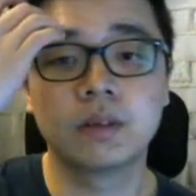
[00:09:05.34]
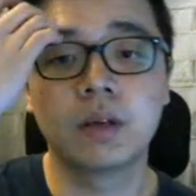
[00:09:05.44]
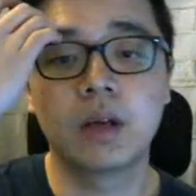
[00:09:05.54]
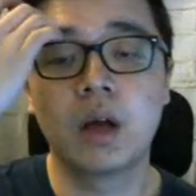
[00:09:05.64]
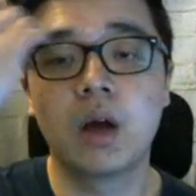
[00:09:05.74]

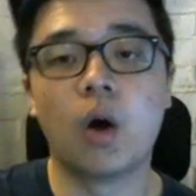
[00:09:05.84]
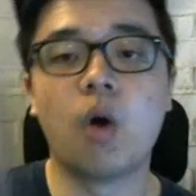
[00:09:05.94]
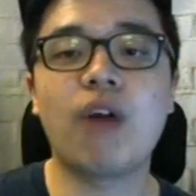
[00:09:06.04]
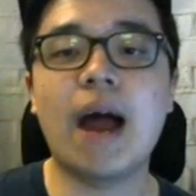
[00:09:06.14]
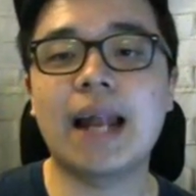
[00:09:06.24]

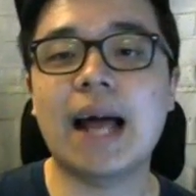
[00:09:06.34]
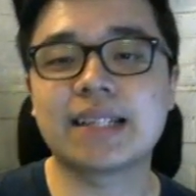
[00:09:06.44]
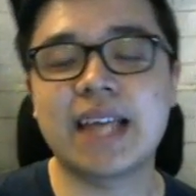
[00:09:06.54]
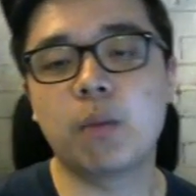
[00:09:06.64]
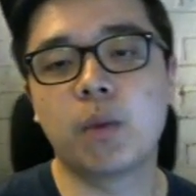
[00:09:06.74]
Alright,
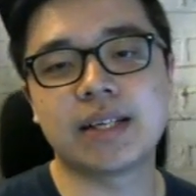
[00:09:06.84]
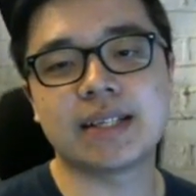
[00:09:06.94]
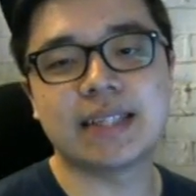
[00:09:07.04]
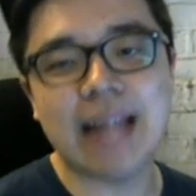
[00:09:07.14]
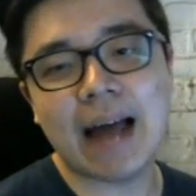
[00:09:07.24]
last game
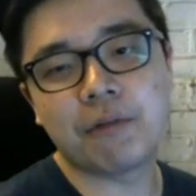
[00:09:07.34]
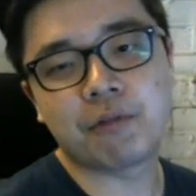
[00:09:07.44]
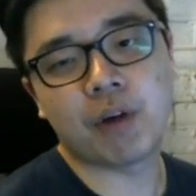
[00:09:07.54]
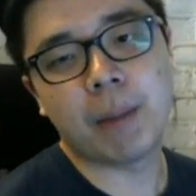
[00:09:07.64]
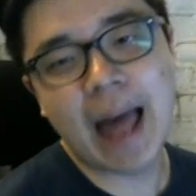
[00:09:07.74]
versus Lan
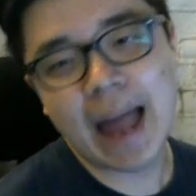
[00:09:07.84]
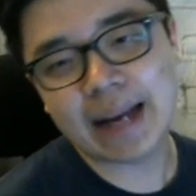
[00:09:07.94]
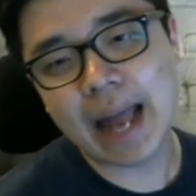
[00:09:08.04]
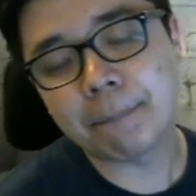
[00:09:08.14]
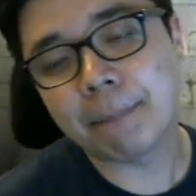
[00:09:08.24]
from
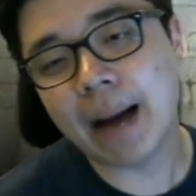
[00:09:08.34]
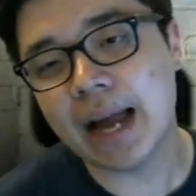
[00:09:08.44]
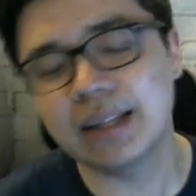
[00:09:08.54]
Hack Empire.